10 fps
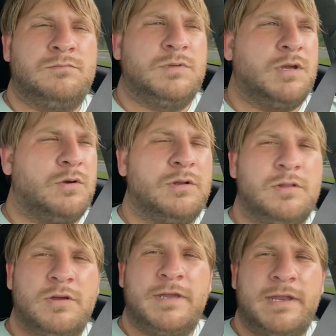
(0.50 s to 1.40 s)
Going to
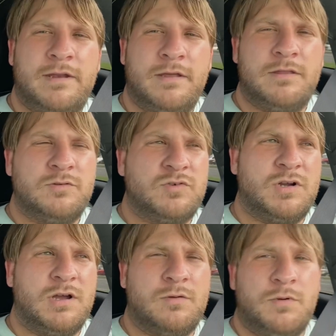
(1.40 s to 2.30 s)
look at another
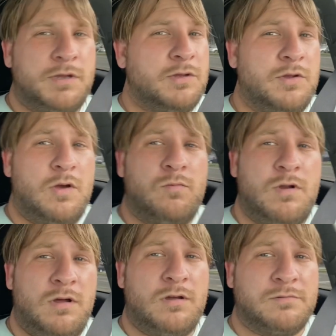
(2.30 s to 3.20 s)
truck. What could go
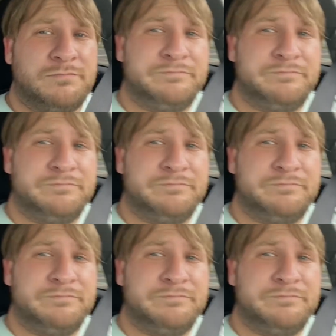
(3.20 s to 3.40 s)
wrong?